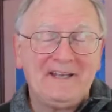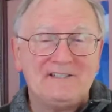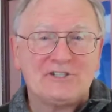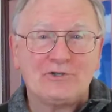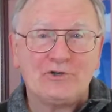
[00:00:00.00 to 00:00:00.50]

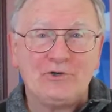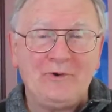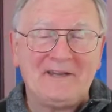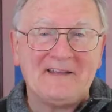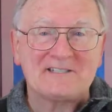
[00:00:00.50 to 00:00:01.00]
consider
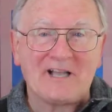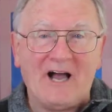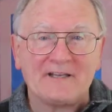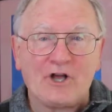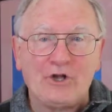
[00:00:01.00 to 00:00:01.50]
doing this
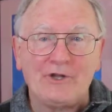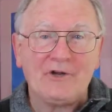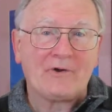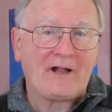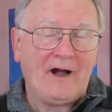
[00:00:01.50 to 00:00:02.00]
on
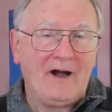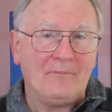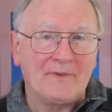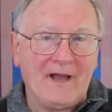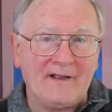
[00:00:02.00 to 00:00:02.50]
clear,
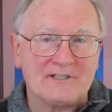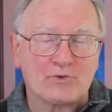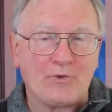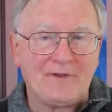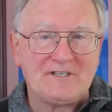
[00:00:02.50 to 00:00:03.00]
calm
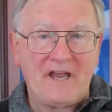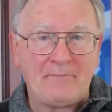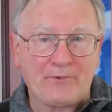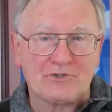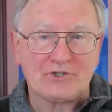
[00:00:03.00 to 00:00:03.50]
nights where the
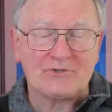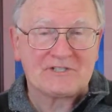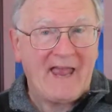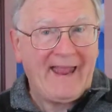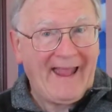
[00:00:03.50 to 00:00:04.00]

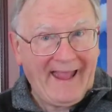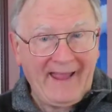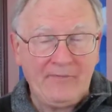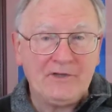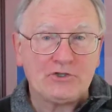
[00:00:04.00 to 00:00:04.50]
temperatures
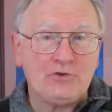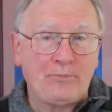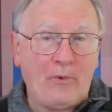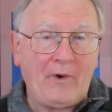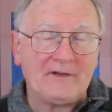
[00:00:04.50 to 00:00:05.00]
and the dew
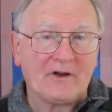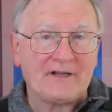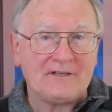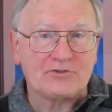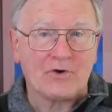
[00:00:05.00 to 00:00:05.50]
point are
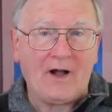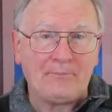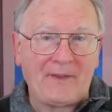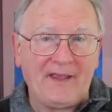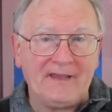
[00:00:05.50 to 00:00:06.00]
going to
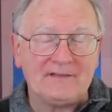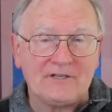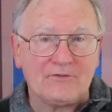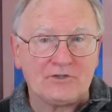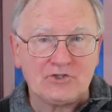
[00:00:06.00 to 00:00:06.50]
drop
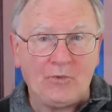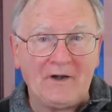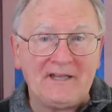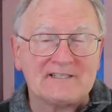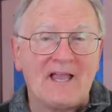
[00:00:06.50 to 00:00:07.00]
into the
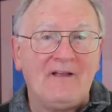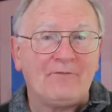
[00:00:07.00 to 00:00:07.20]
20s.